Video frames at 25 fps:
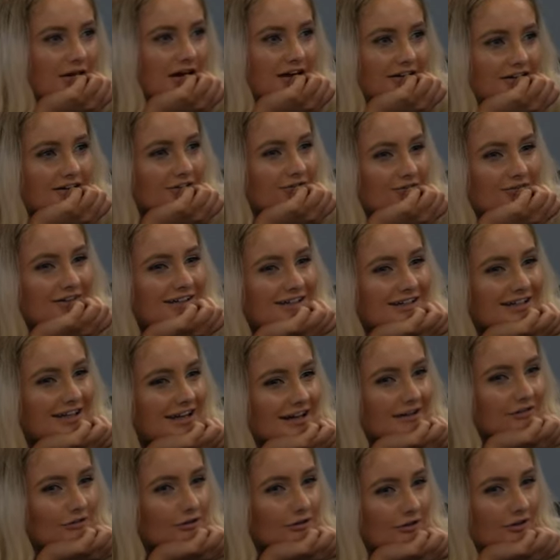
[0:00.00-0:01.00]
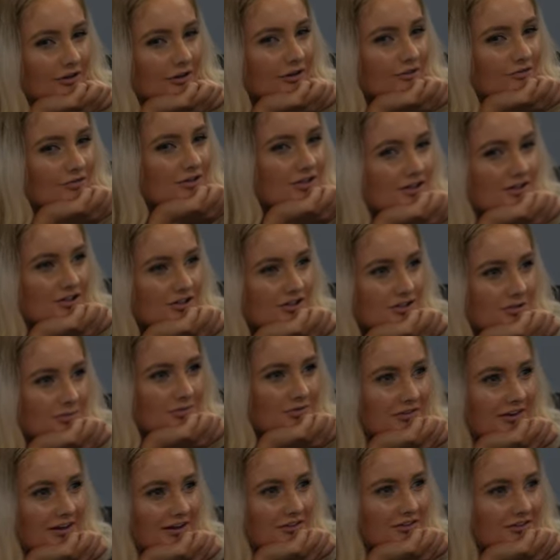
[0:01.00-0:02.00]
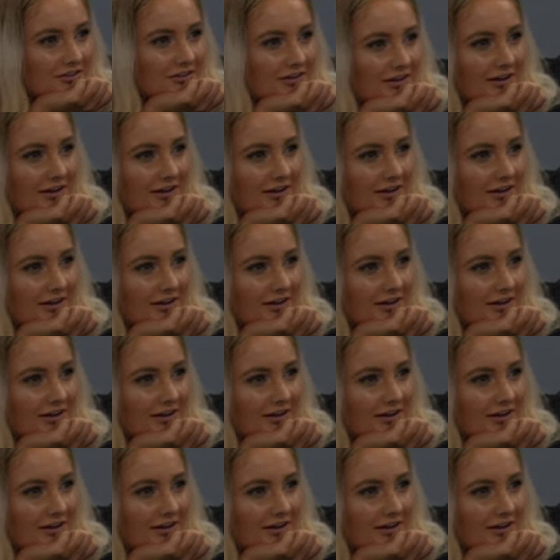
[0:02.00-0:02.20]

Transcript: I didn't really hear all the conversation to first.